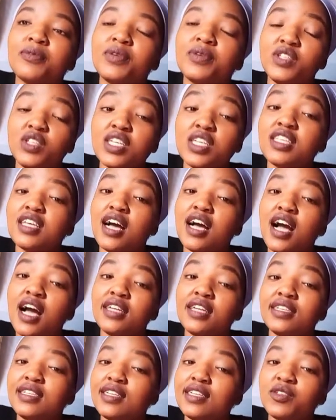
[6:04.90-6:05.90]
we just
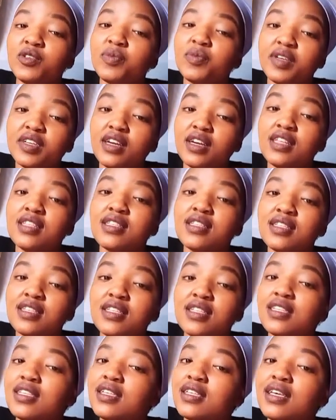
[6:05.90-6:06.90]
addicted to mirrors.
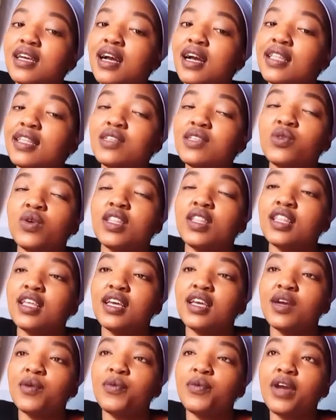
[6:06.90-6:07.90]
That's one
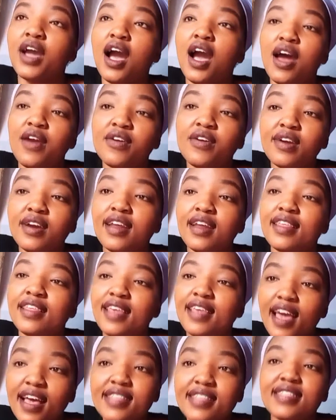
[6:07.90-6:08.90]
thing. We are.
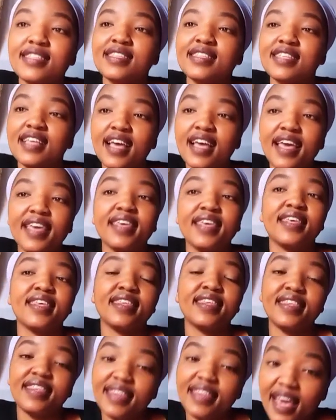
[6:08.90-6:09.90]
Yes,
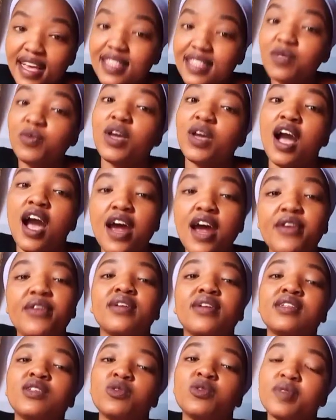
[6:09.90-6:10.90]
we are
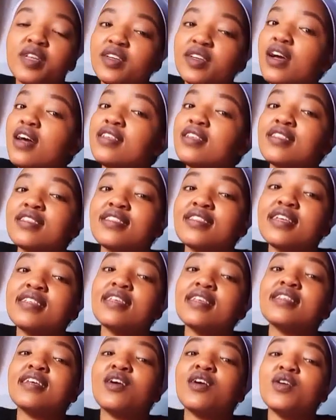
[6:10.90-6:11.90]
to mirrors. That's
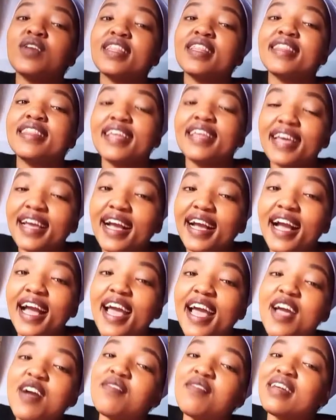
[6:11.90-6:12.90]
the second thing.
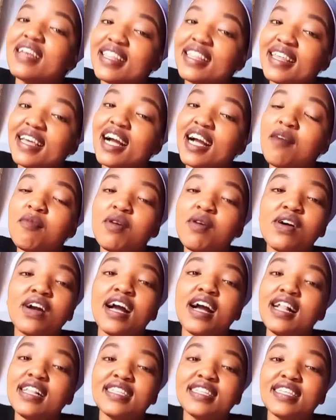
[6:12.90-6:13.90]
Funny thing about
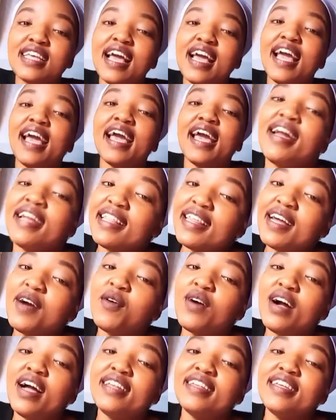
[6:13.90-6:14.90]
girls. Another
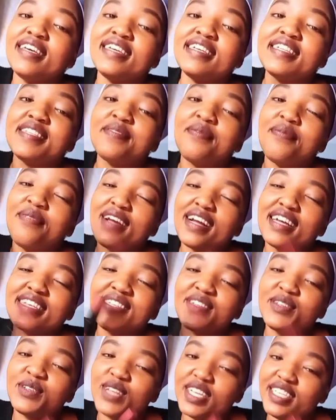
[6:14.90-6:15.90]
one is fake
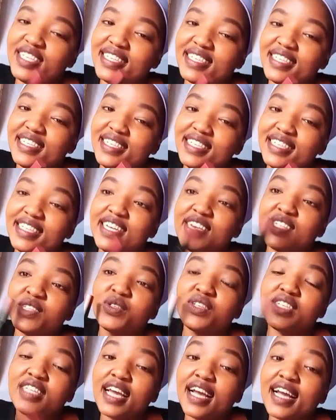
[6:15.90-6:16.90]
stretching to
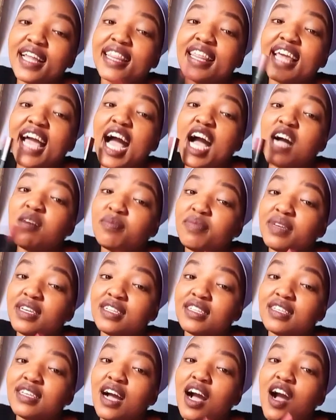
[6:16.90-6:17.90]
check their
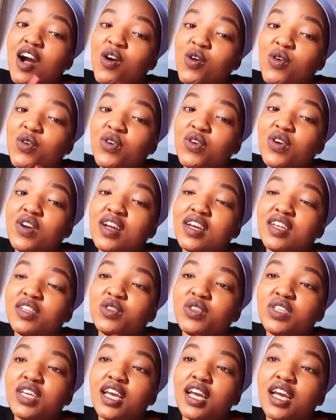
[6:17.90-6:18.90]
armpits or
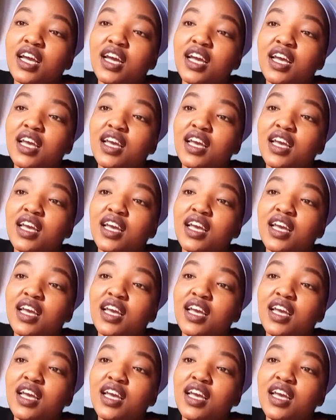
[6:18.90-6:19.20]
to check